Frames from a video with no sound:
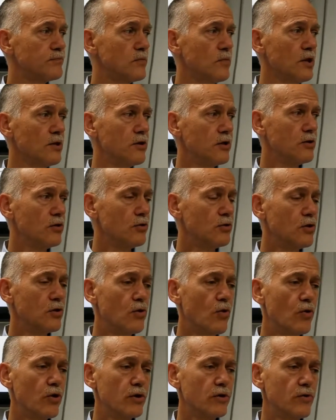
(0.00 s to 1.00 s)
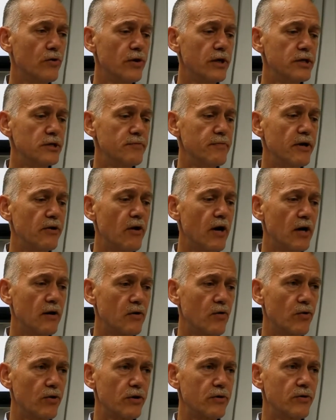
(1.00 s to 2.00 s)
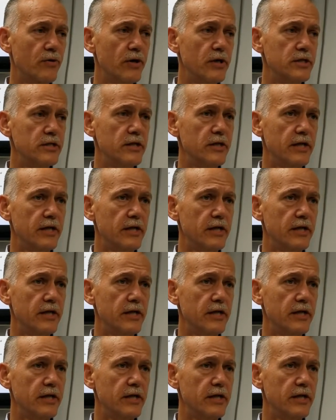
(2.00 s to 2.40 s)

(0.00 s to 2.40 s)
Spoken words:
glucocorticoids, mineralocorticoids